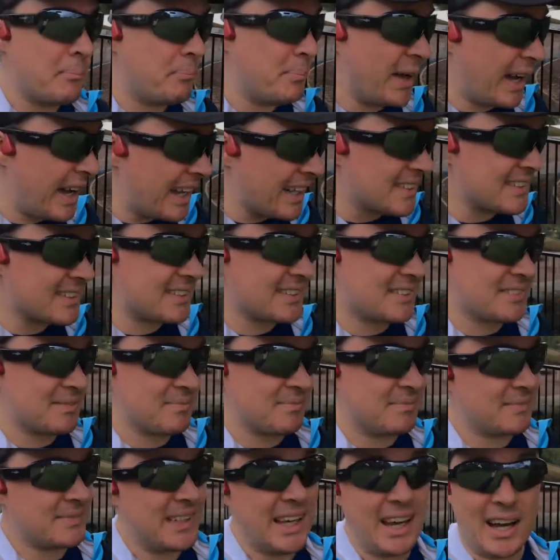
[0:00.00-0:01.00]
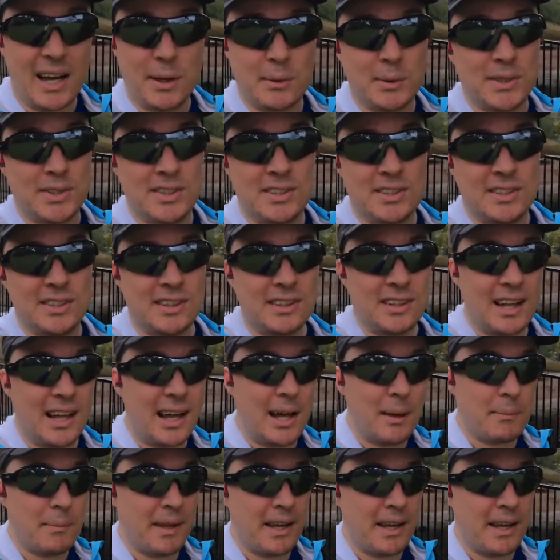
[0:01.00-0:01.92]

But yeah, I was still up